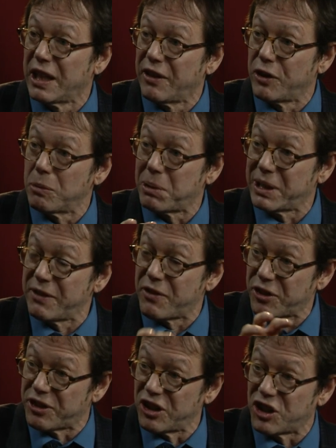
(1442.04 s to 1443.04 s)
if you believe
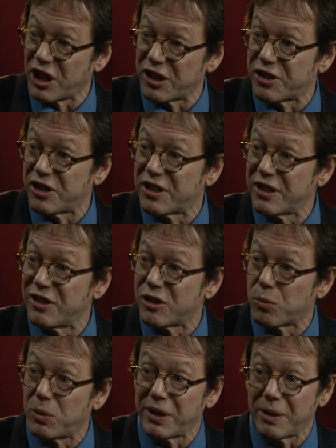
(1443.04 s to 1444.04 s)
there's injustice in
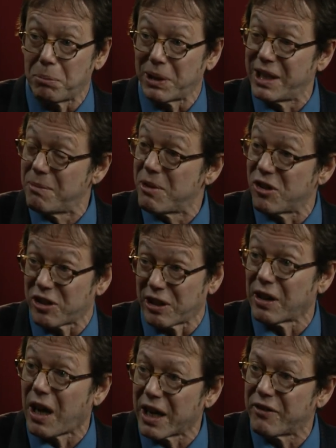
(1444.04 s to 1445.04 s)
this world, and believe me, there's a
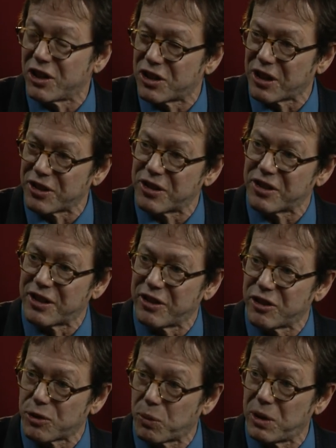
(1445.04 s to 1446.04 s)
lot of injustice in
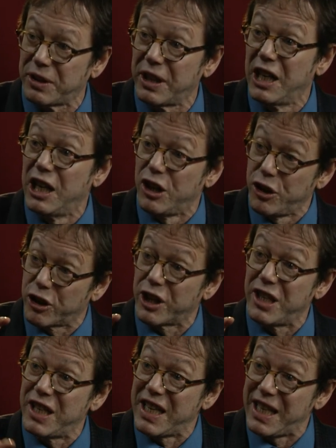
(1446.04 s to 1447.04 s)
this world, you're going
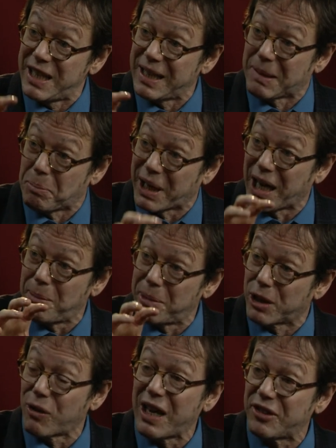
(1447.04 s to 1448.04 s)
to need to become
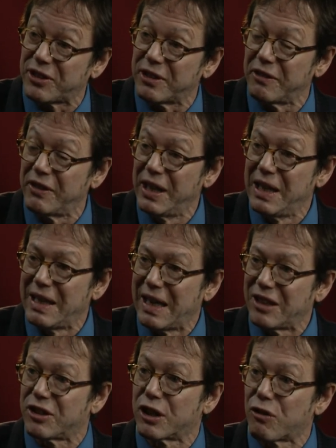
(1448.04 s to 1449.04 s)
aggressive.
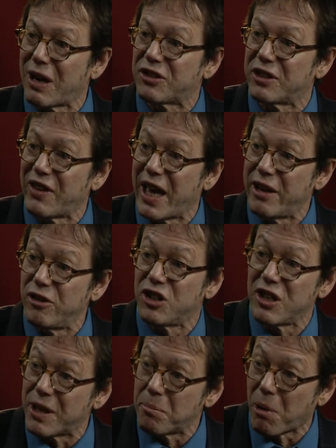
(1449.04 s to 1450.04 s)
It's aggressive
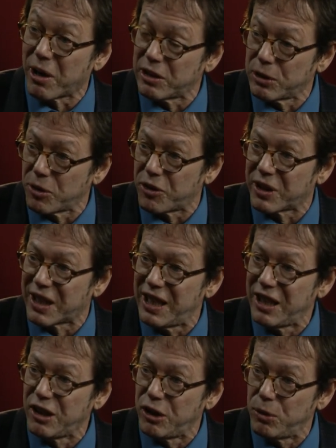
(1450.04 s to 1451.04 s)
energy that Martin Luther
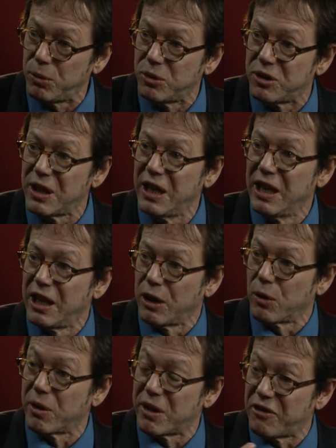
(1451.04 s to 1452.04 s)
King used in
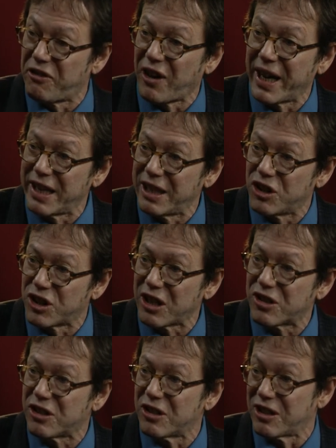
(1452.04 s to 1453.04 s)
order to fight
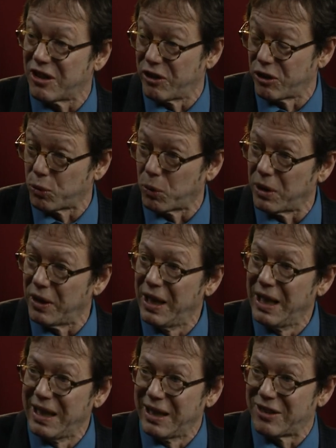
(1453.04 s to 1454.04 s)
injustice in this world.
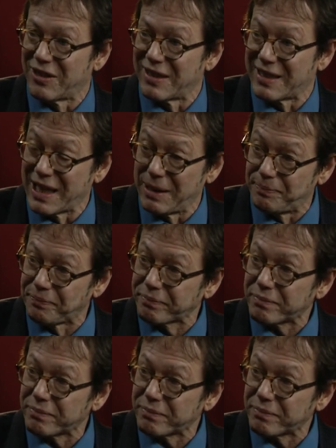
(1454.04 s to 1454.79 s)
It's the same